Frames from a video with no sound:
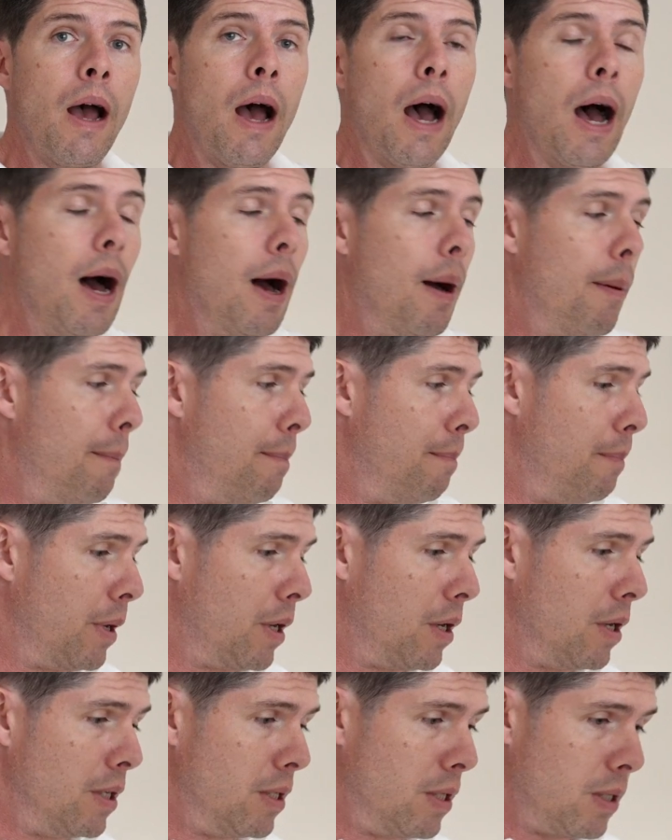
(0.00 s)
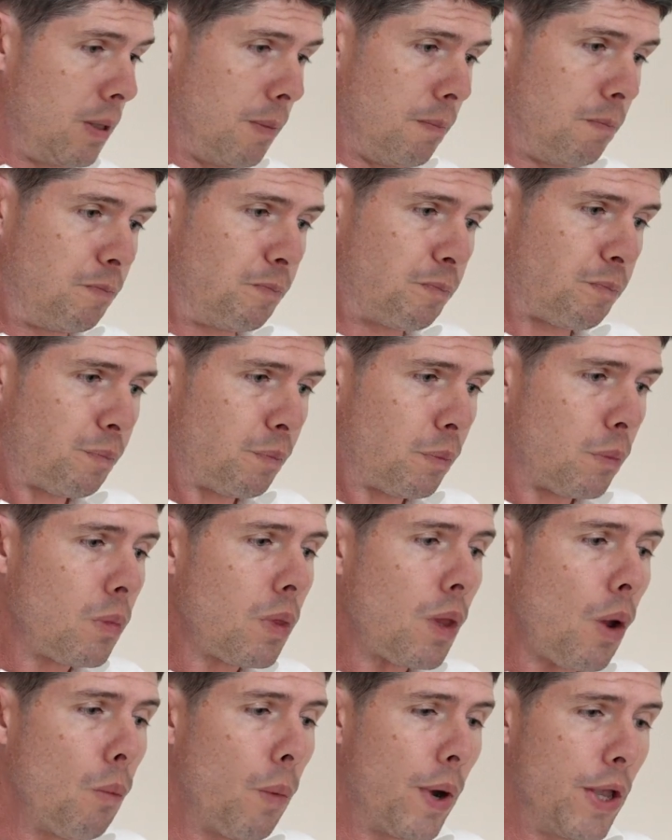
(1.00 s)
Because
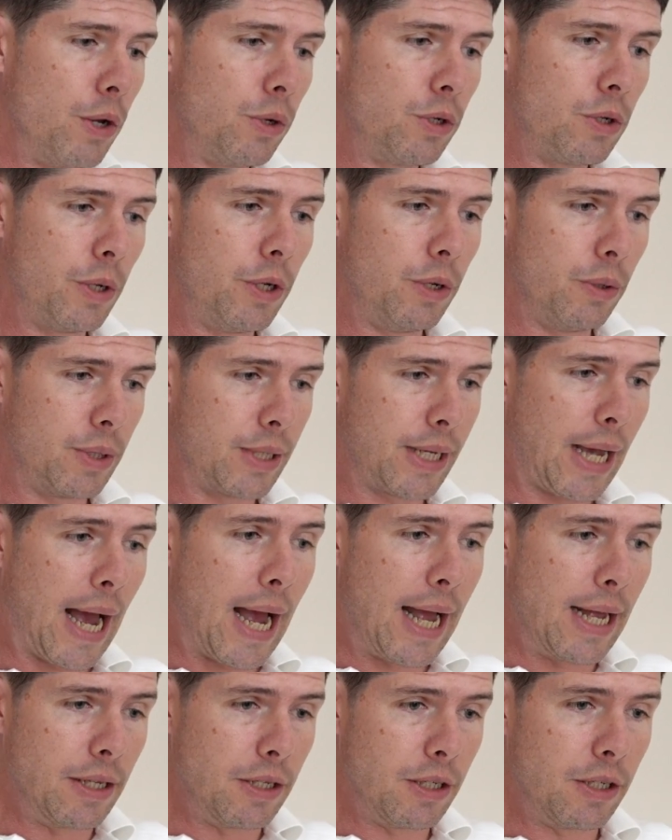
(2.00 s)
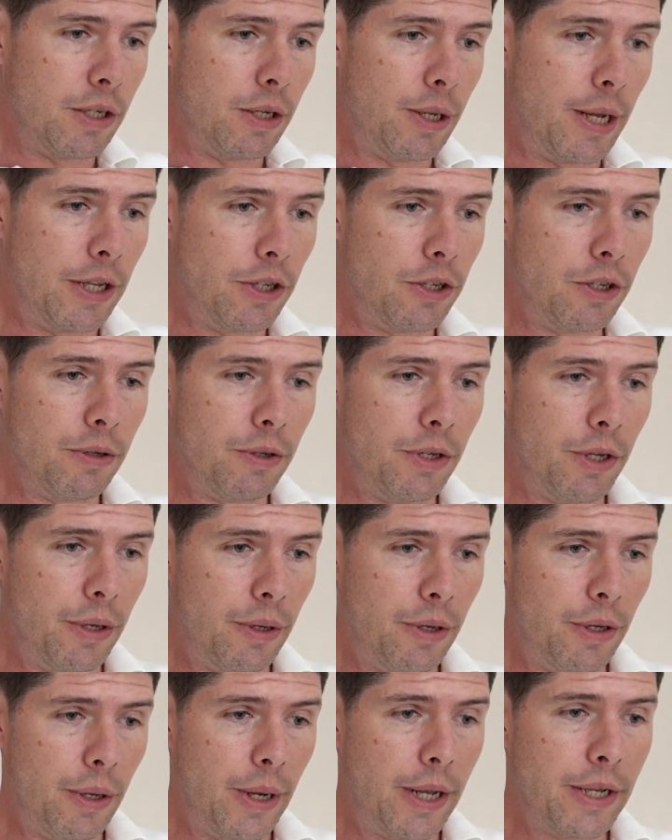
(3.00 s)
when you're doing your scans, you
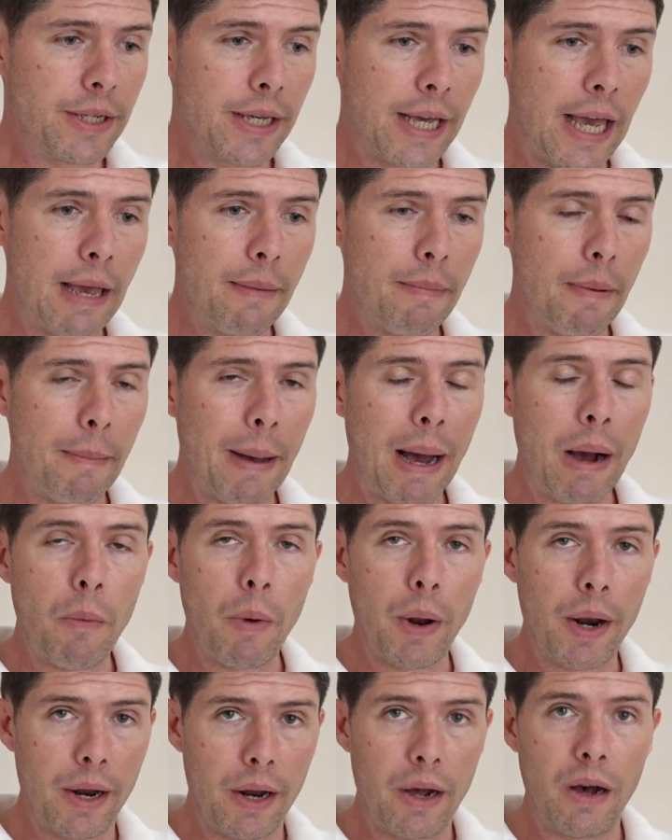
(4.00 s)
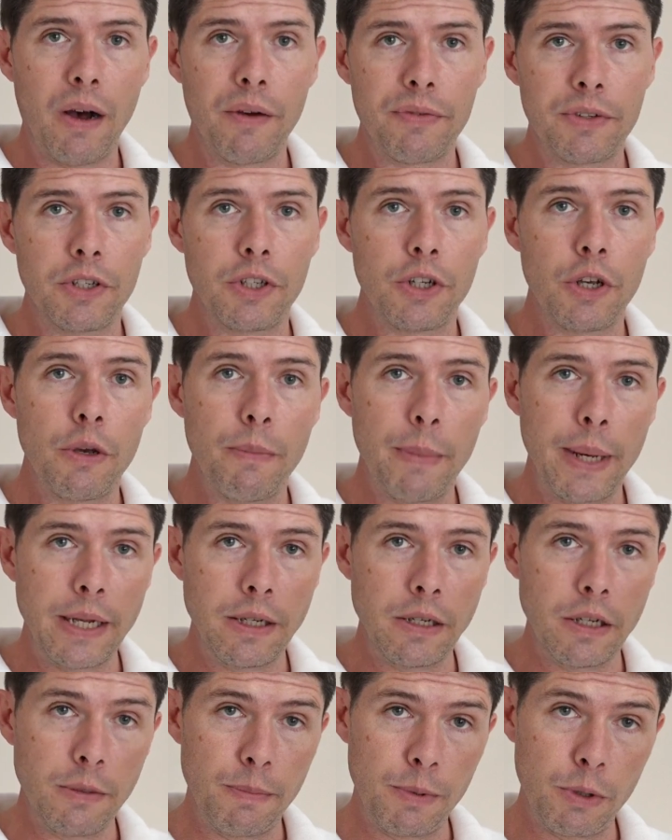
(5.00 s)
need to keep about 1.5 to 2
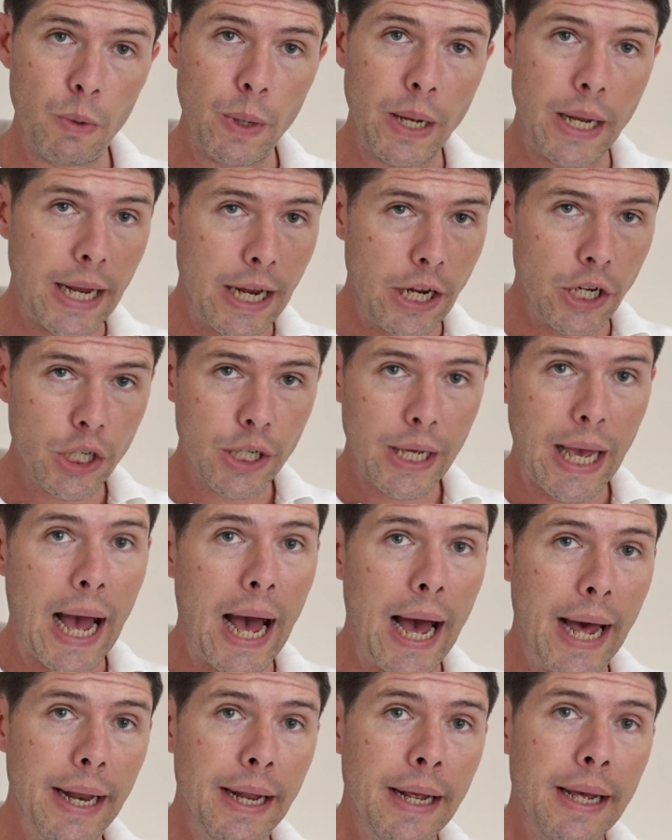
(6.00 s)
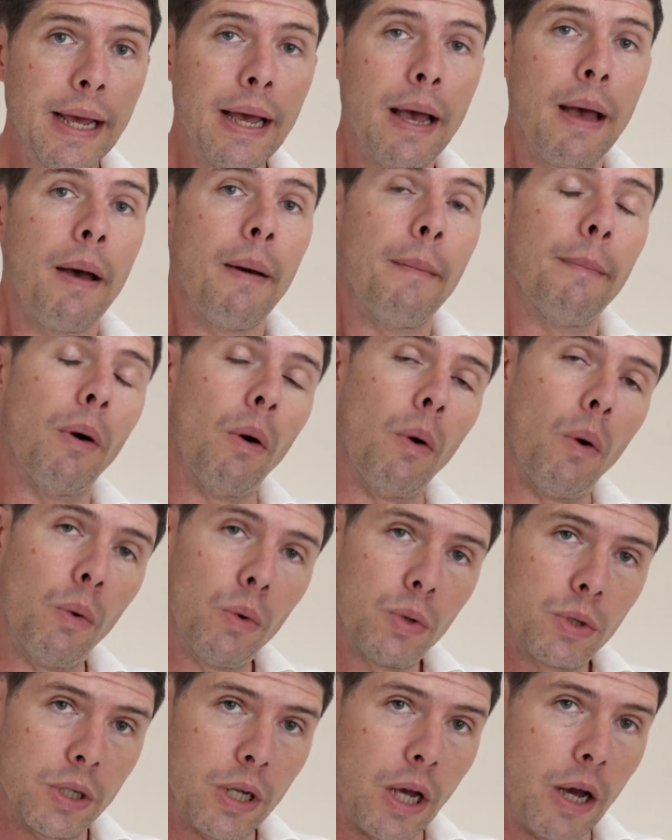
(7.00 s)
meters between each scan, but
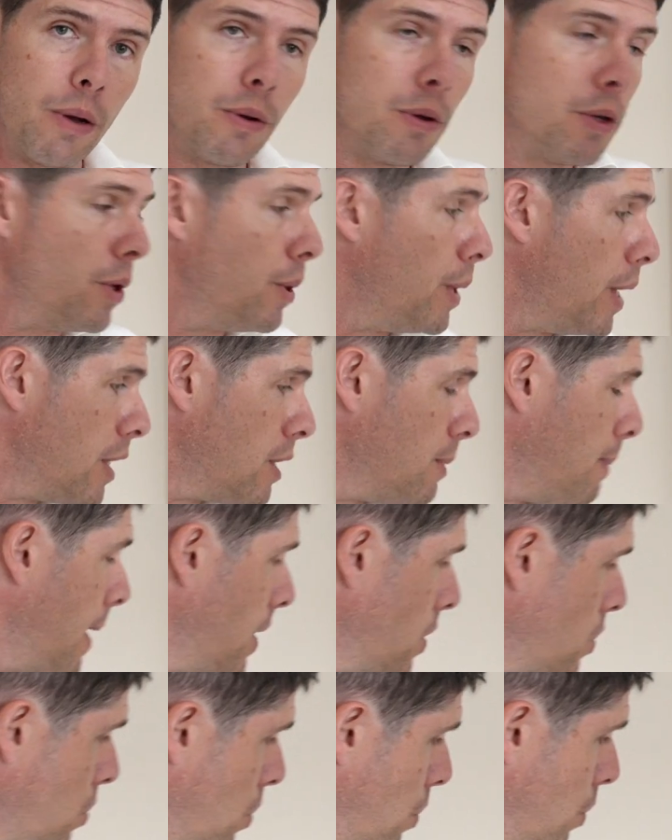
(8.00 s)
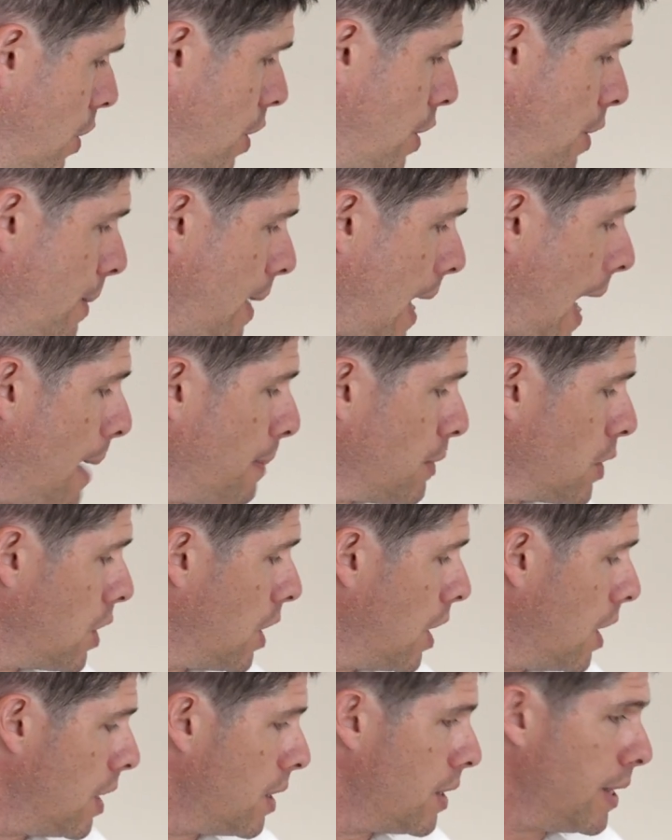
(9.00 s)
also you need to make sure that you
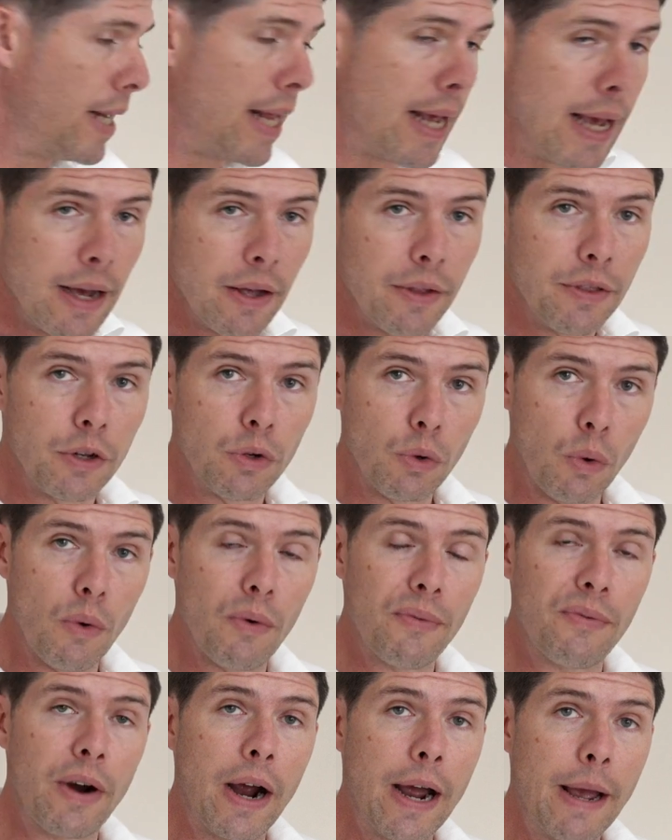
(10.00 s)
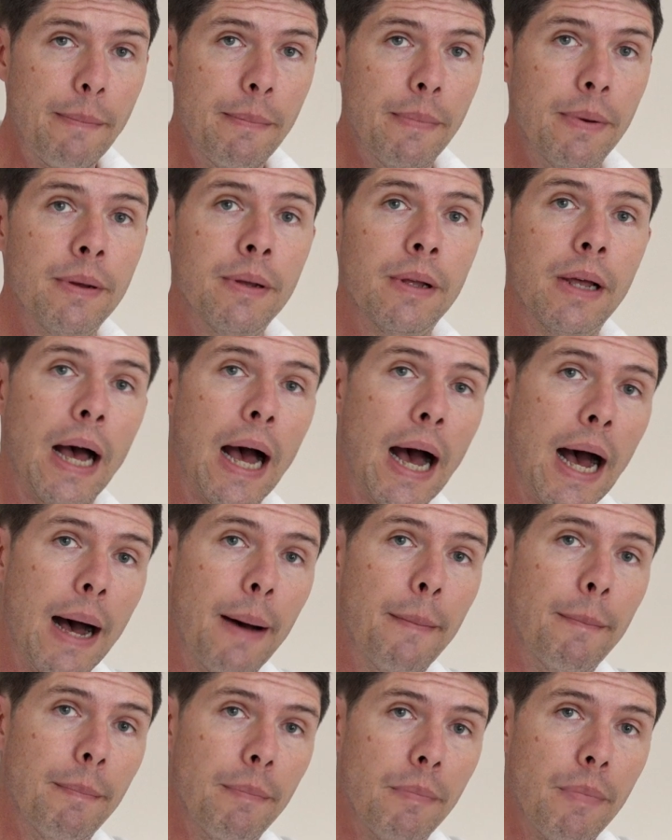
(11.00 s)
capture near the door frame
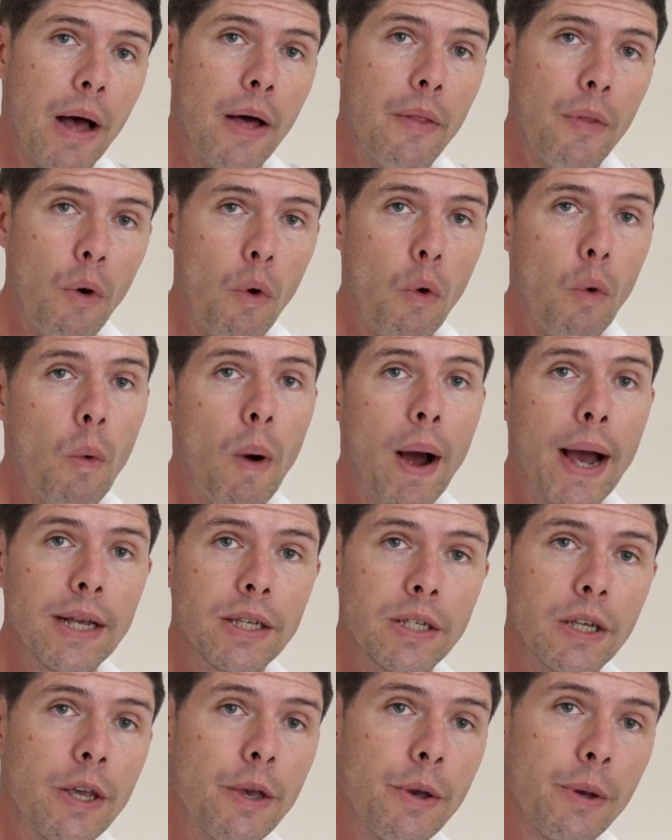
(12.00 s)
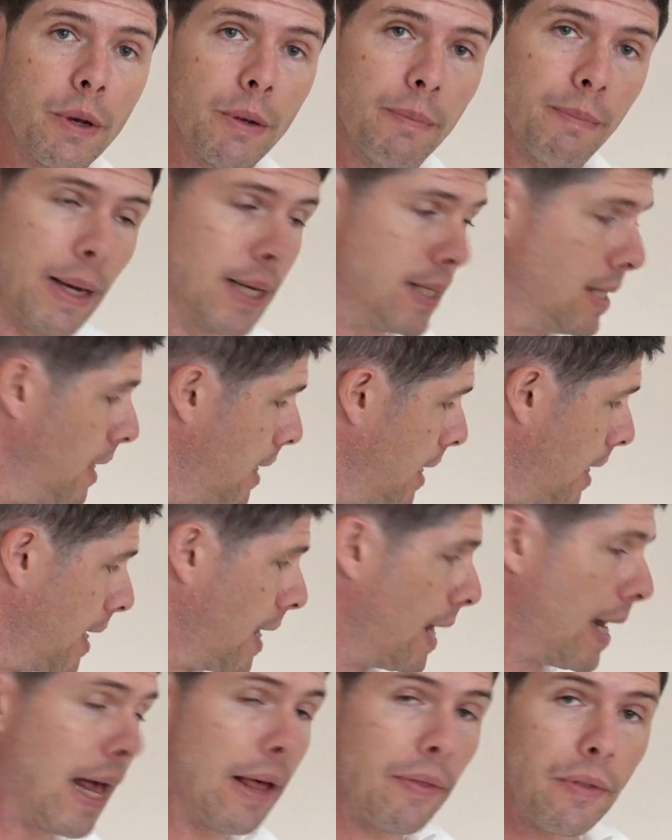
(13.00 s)
and the hallway, so you can basically
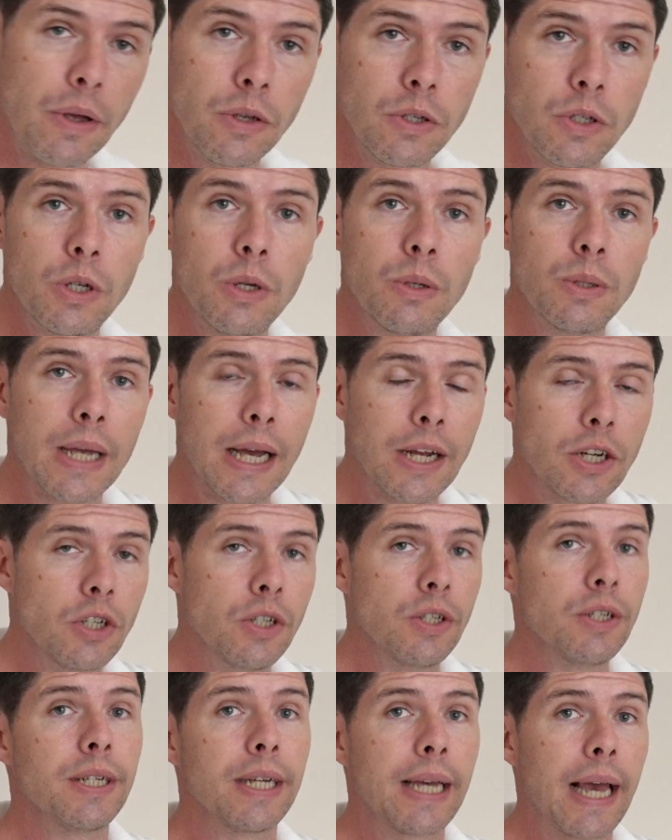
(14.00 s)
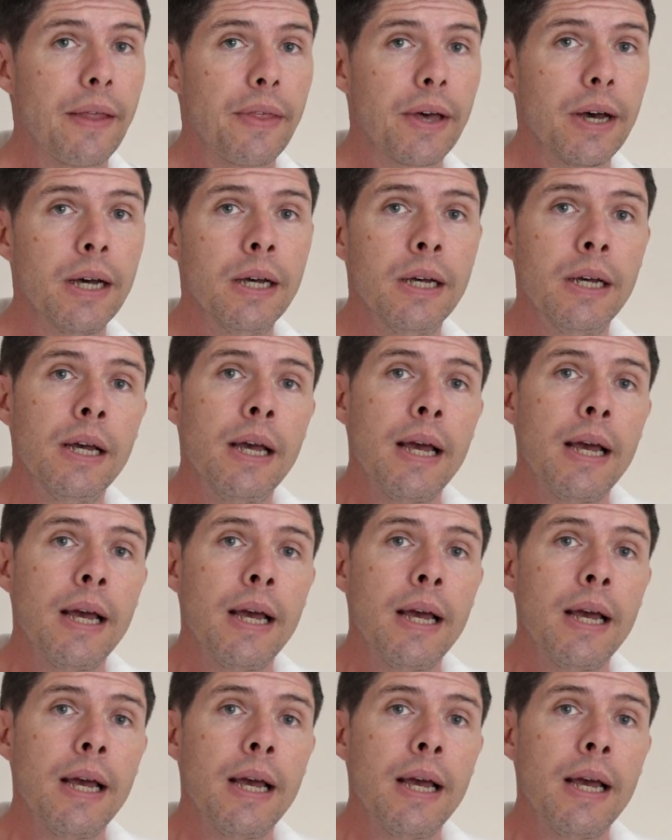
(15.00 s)
connect those two sections together.